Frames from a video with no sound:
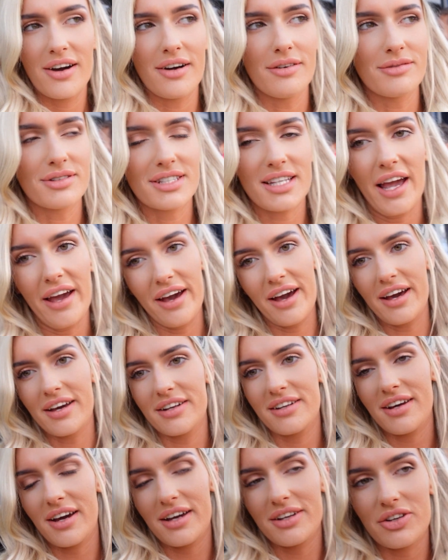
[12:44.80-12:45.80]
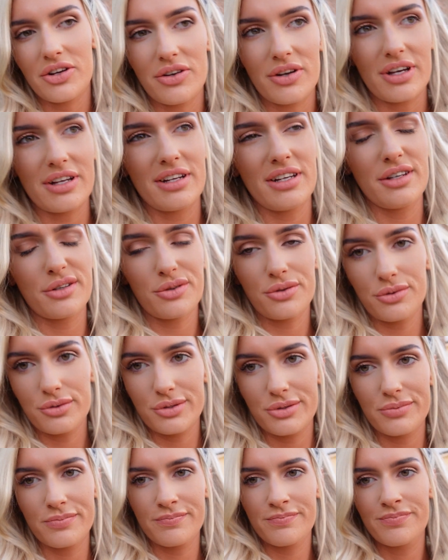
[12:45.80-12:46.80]
I'm scared. I don't like
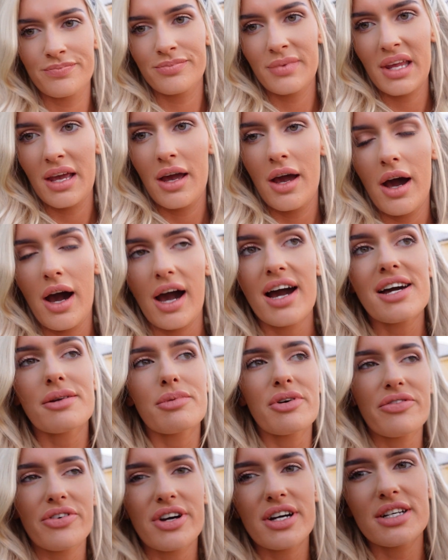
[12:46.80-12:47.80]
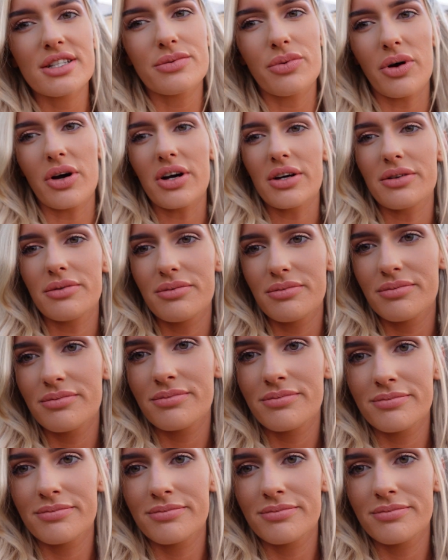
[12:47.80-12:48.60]
needles. I had my first one.